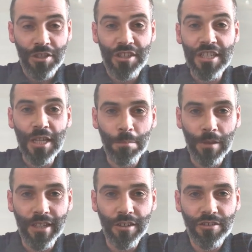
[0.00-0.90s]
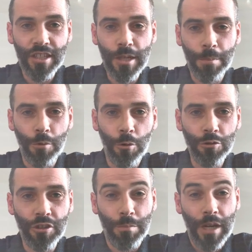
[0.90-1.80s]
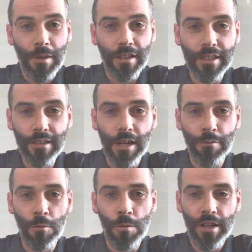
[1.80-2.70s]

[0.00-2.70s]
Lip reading: senior players, senior pros at Premier League level,